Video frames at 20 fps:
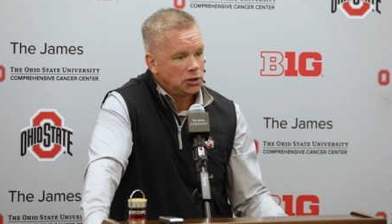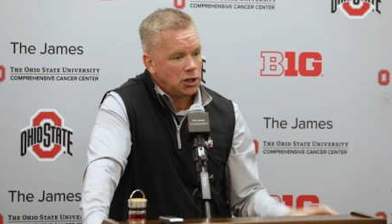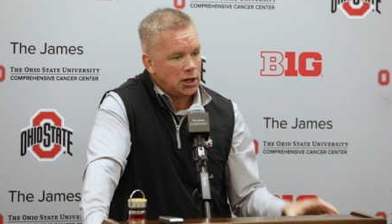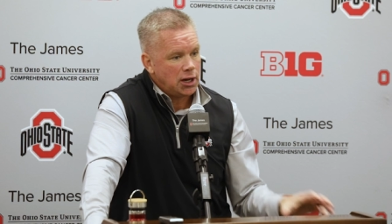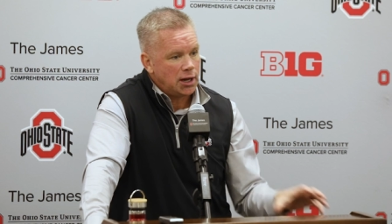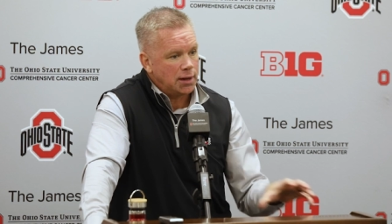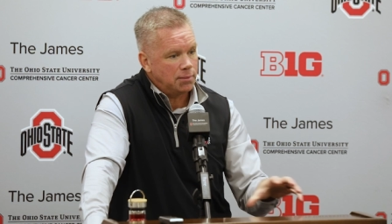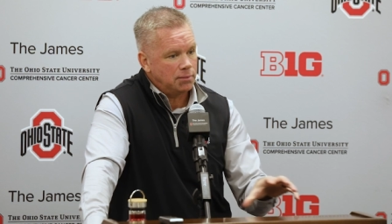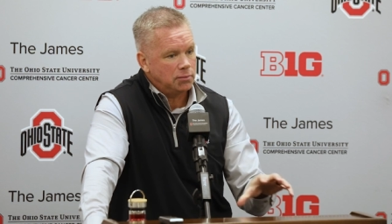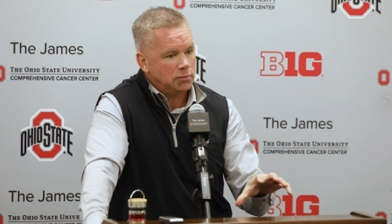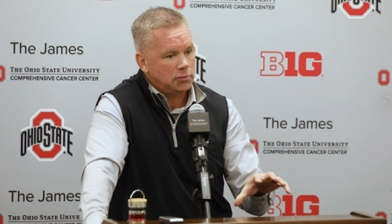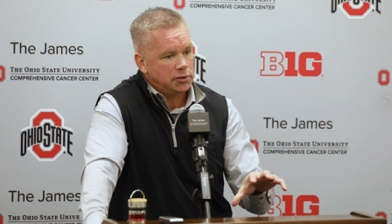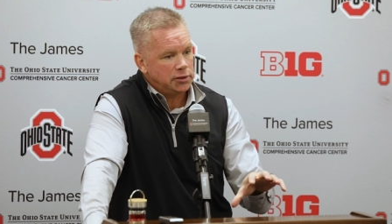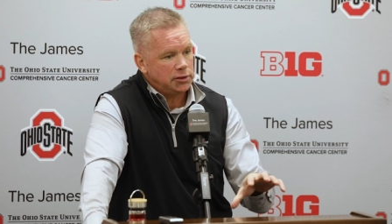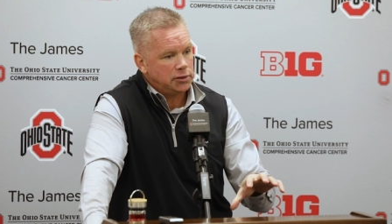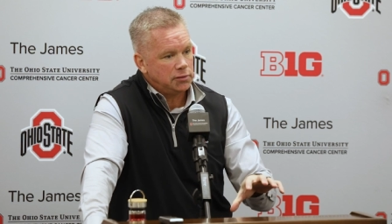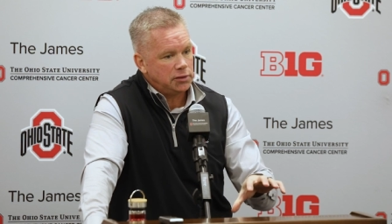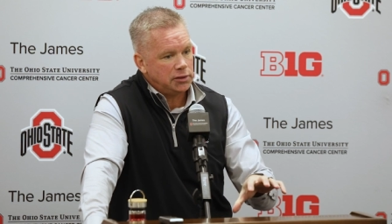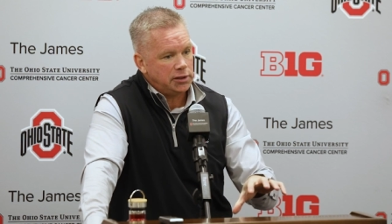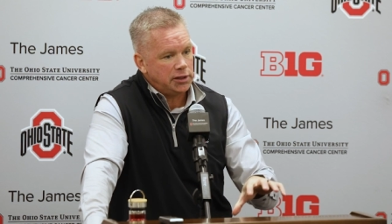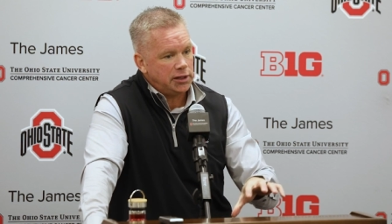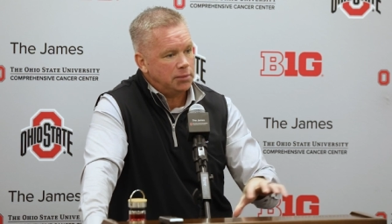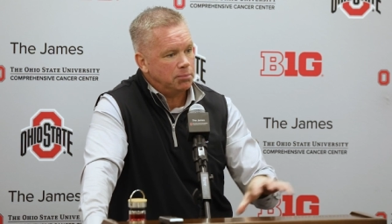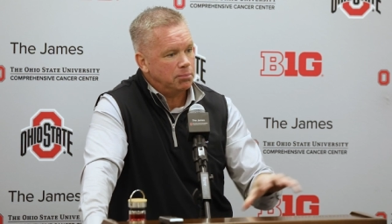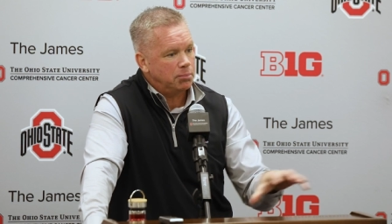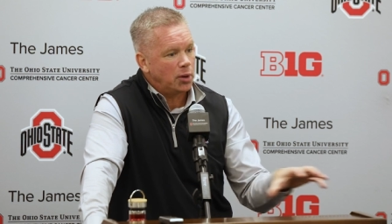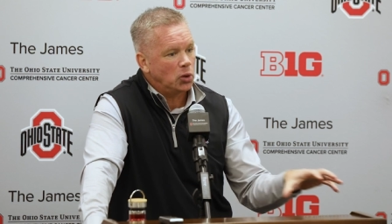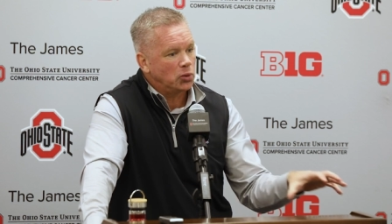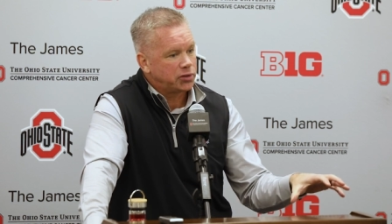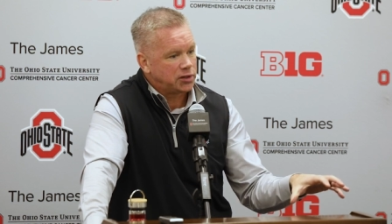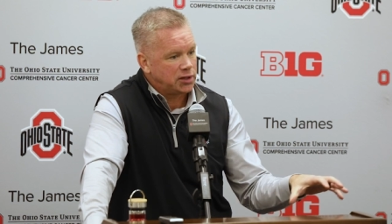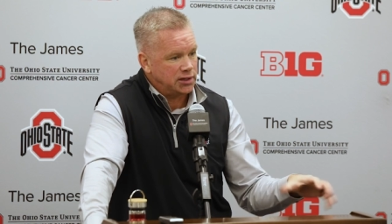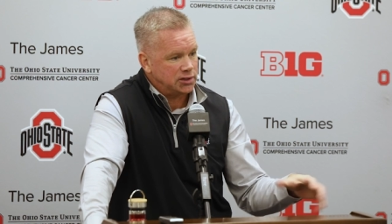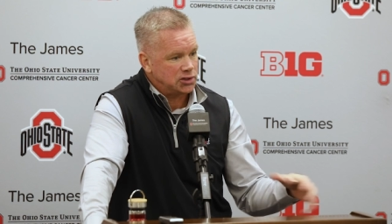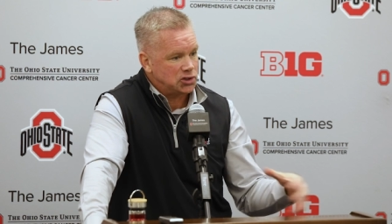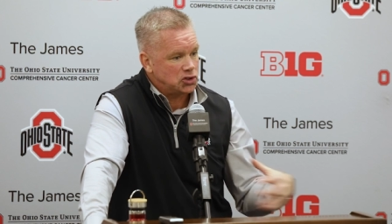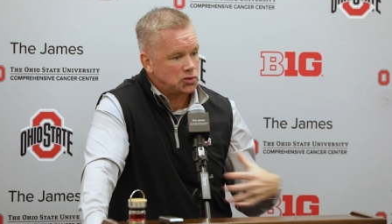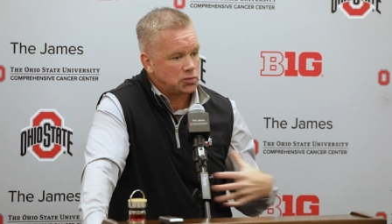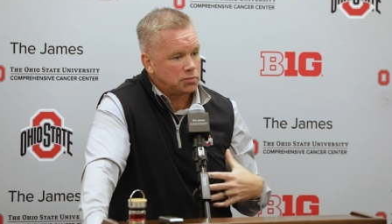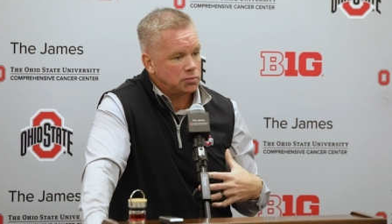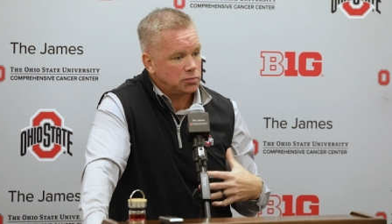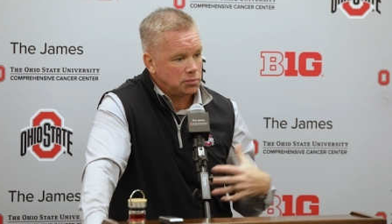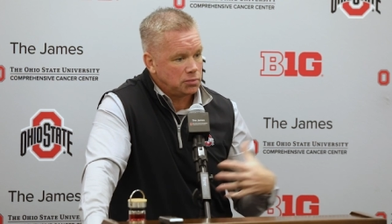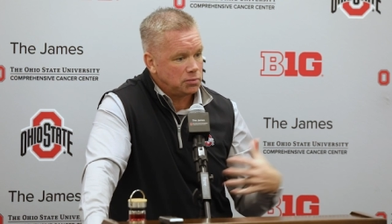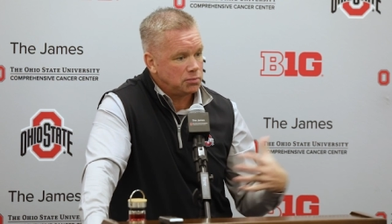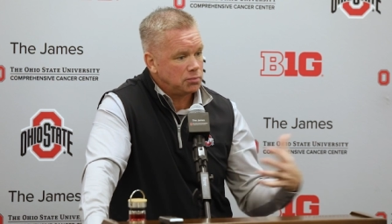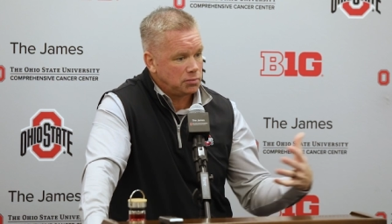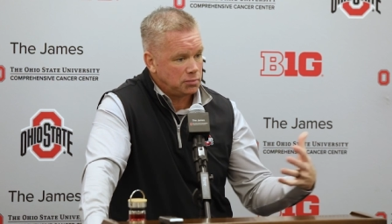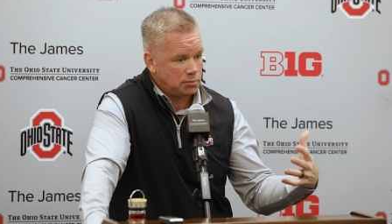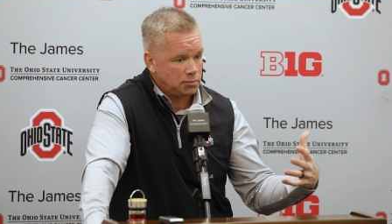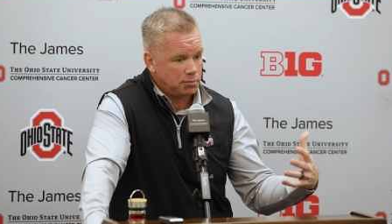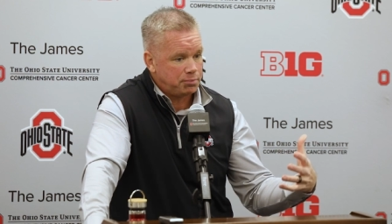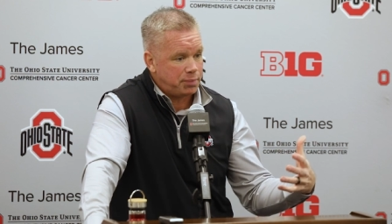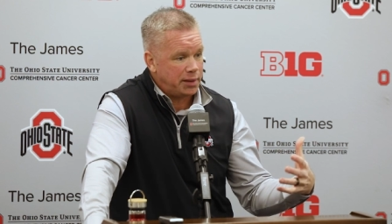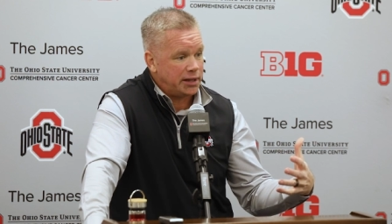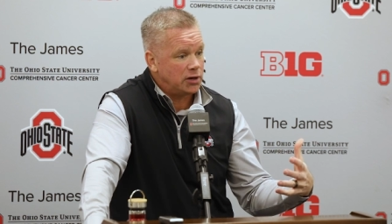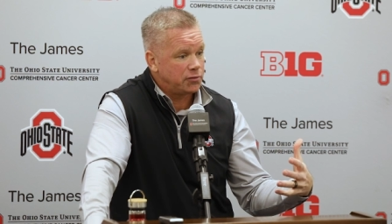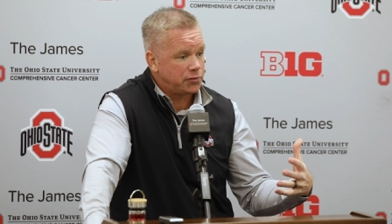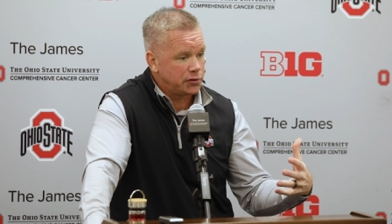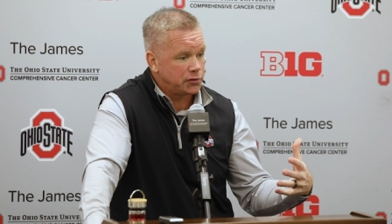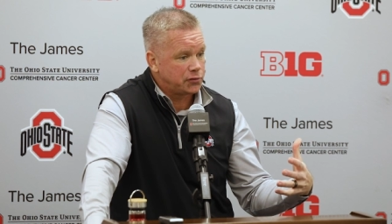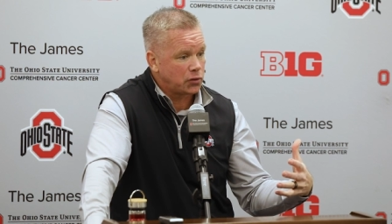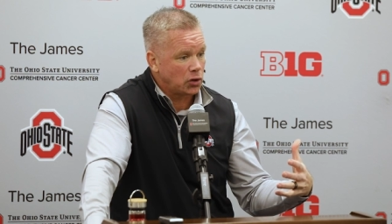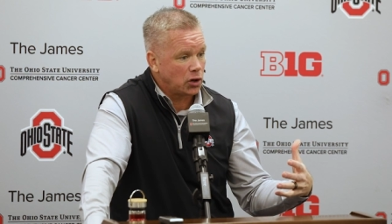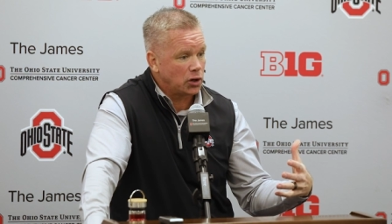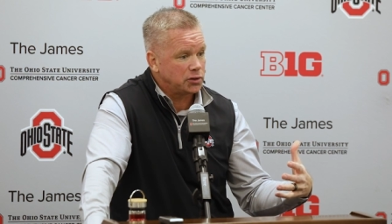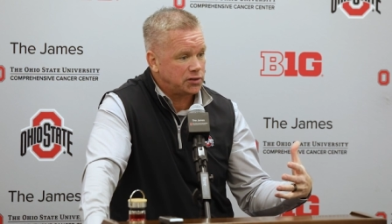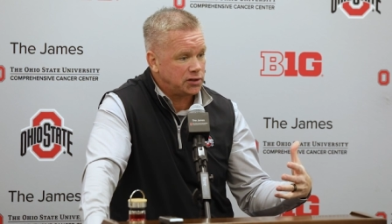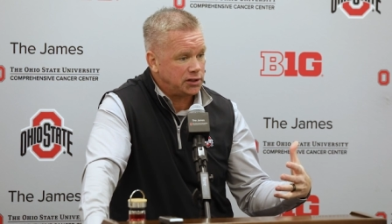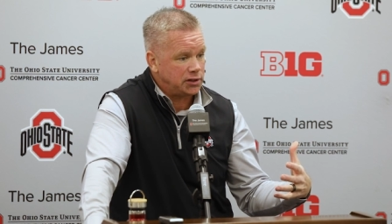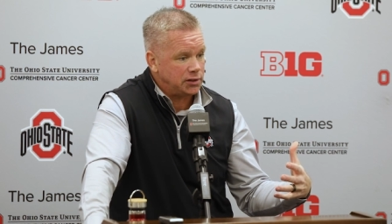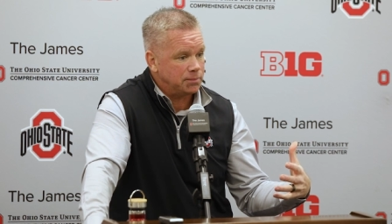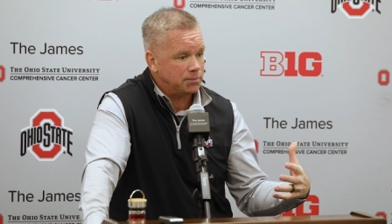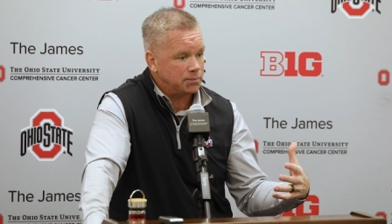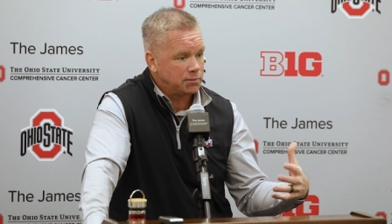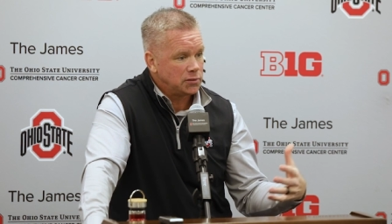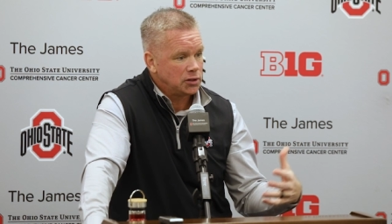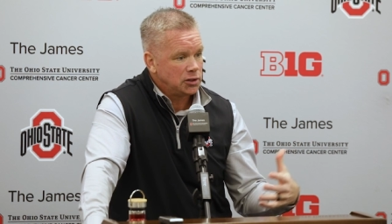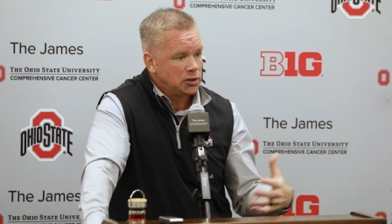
Um, in both cases, benefit for our team.